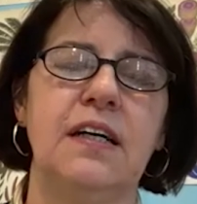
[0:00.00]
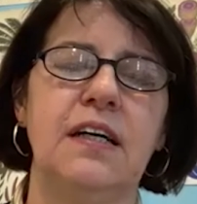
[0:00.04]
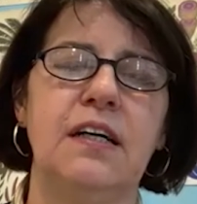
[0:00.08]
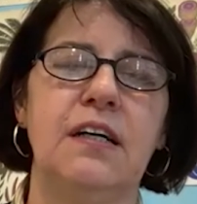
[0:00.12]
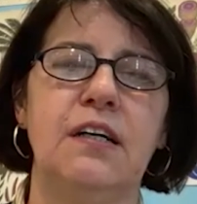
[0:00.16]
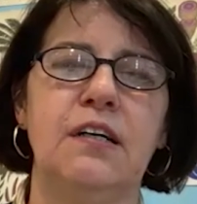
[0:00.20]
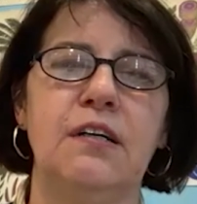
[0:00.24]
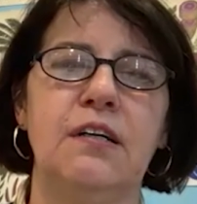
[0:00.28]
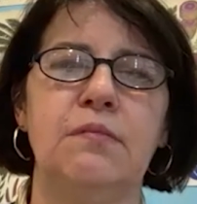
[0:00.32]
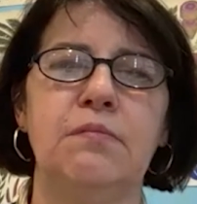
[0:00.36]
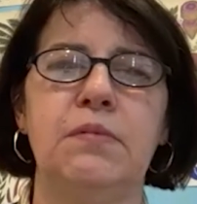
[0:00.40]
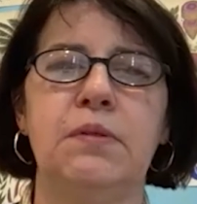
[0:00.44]

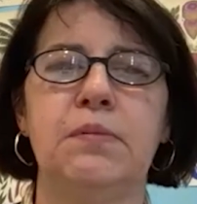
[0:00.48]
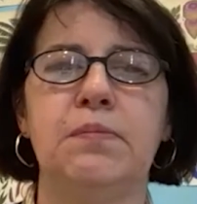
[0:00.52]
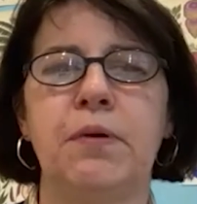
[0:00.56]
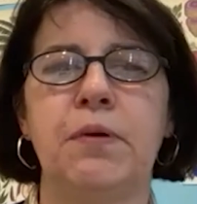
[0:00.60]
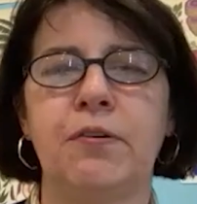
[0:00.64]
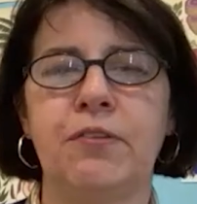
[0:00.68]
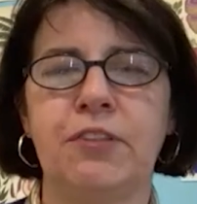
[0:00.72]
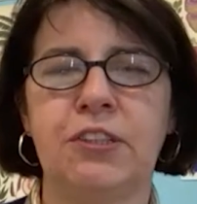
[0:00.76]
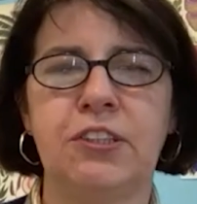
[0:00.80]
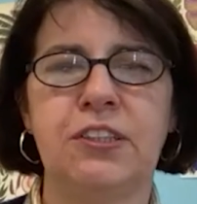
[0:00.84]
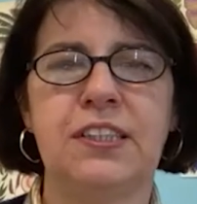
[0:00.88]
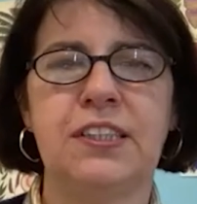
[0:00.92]

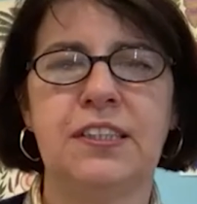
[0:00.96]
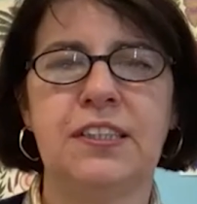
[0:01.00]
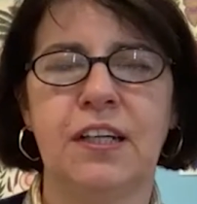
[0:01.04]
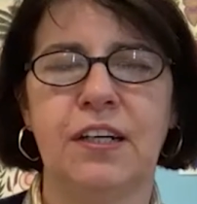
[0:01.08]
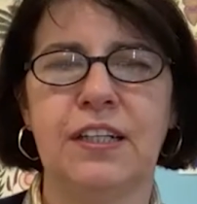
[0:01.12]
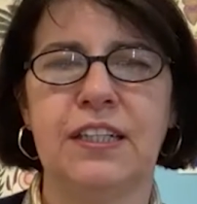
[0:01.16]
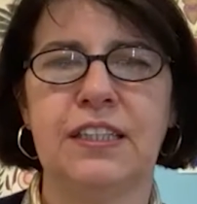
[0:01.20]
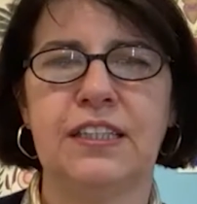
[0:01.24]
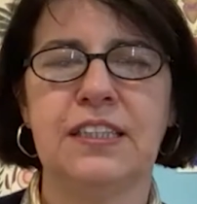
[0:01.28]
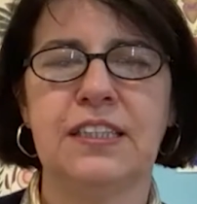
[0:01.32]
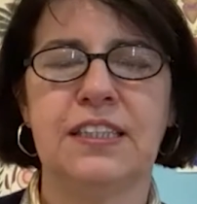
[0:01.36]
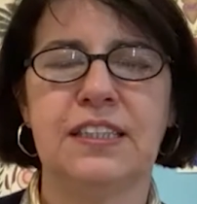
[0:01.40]
laboratory
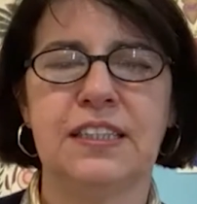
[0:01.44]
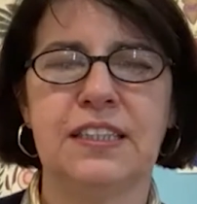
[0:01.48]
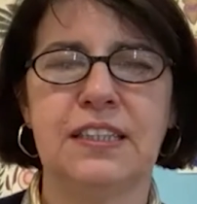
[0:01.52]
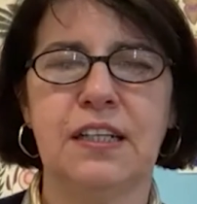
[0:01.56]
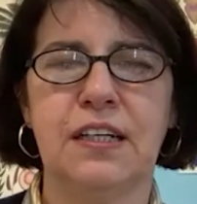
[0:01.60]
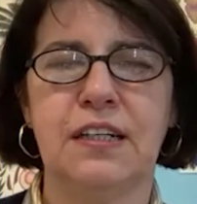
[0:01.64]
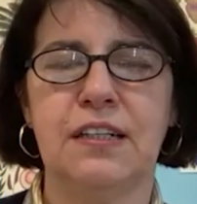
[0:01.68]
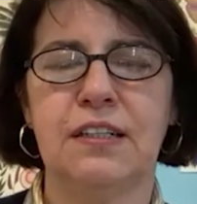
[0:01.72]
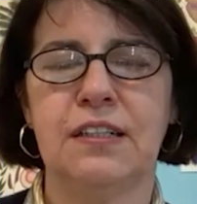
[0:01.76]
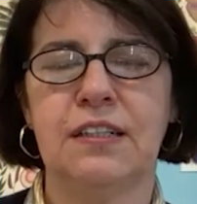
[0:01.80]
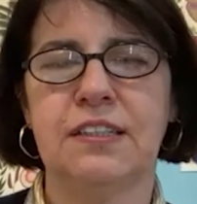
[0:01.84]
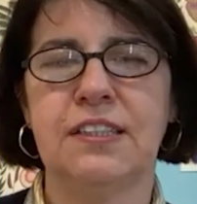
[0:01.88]
science,
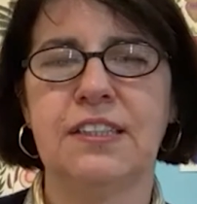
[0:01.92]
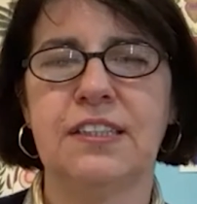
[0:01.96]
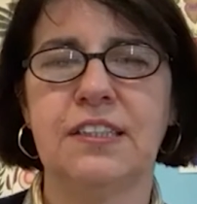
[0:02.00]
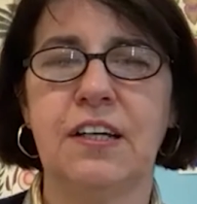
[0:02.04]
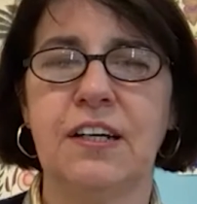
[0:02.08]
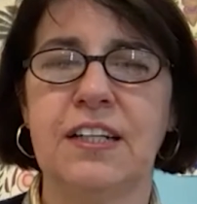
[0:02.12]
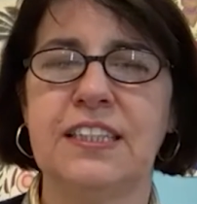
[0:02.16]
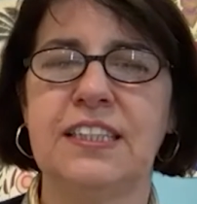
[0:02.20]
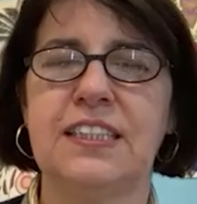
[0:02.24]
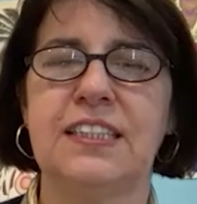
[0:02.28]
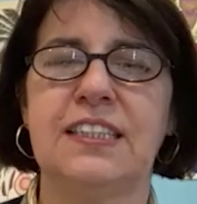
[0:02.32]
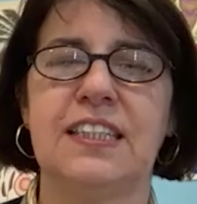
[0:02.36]

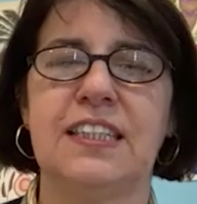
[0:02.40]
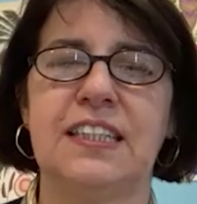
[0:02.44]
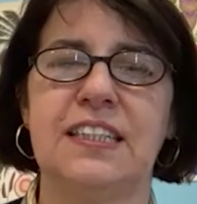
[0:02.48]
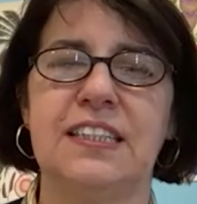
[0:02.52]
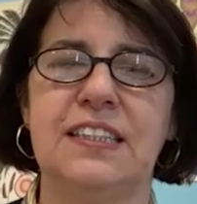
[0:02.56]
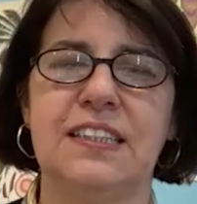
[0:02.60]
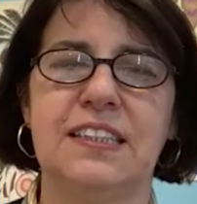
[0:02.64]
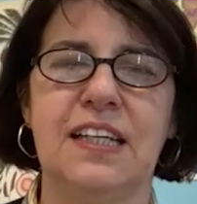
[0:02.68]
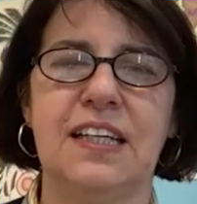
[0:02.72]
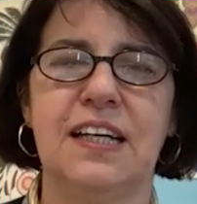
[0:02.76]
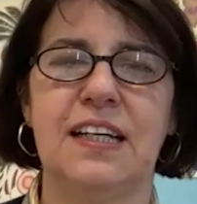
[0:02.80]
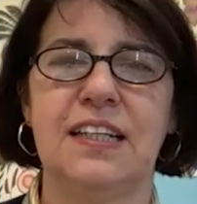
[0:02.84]

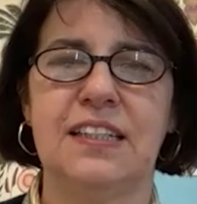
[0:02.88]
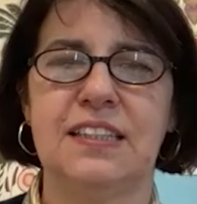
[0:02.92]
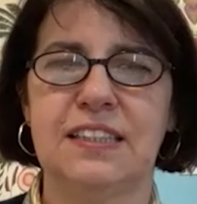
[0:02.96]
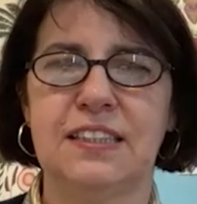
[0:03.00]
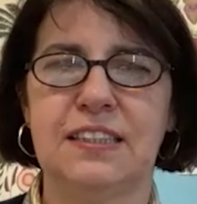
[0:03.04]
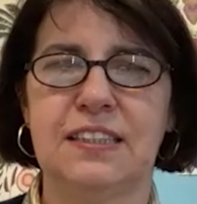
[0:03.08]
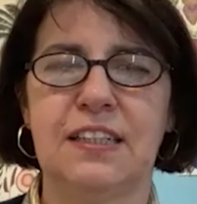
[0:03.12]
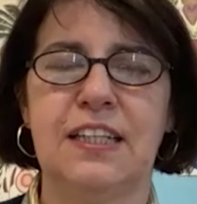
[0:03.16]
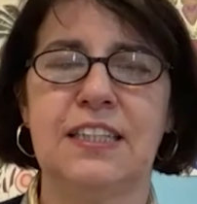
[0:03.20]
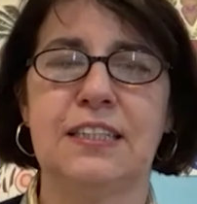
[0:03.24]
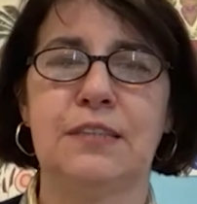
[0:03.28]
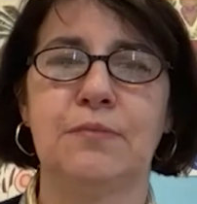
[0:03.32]
sciences
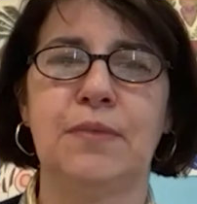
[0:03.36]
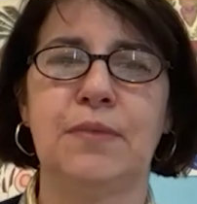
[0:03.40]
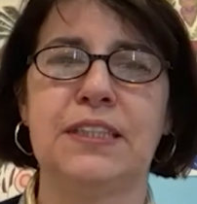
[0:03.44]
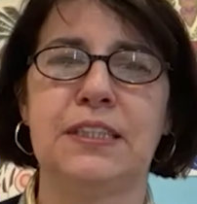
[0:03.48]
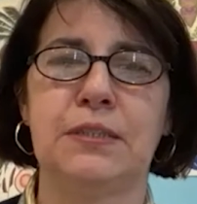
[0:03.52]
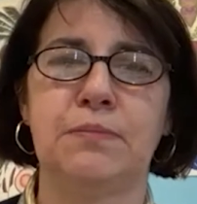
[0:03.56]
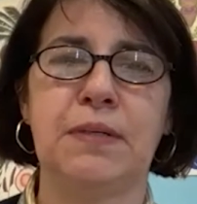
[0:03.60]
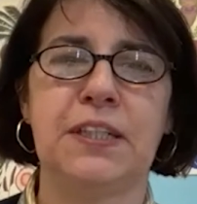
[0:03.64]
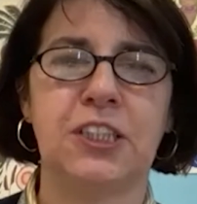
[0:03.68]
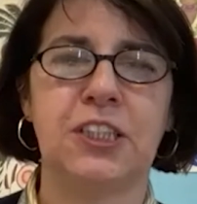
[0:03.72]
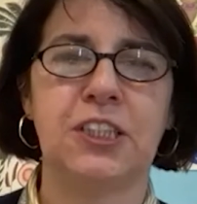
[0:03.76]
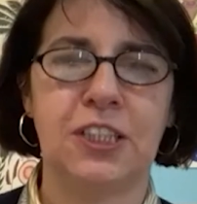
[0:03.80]
as my
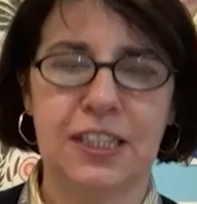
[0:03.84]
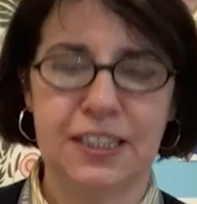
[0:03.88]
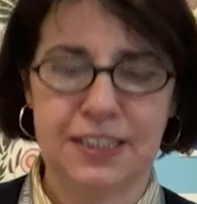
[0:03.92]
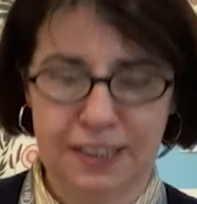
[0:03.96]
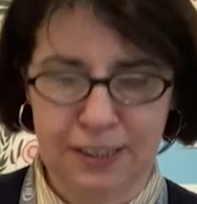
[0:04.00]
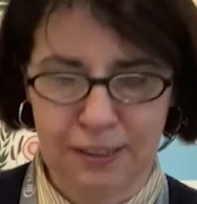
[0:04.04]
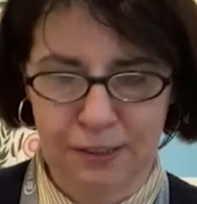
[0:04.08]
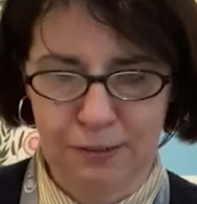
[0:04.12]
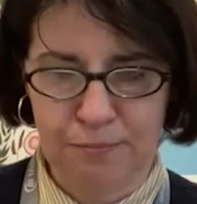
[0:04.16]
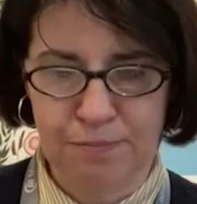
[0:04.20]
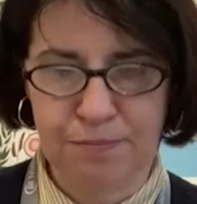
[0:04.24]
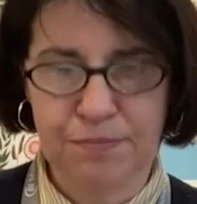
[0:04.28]

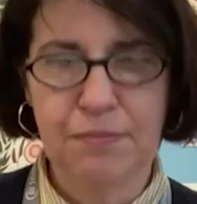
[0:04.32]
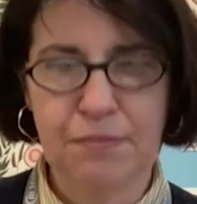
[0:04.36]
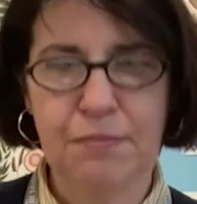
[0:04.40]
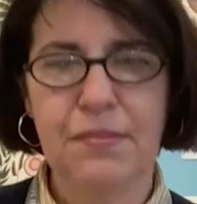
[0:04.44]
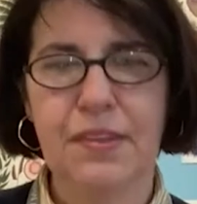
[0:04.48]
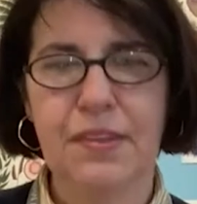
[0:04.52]
specialism.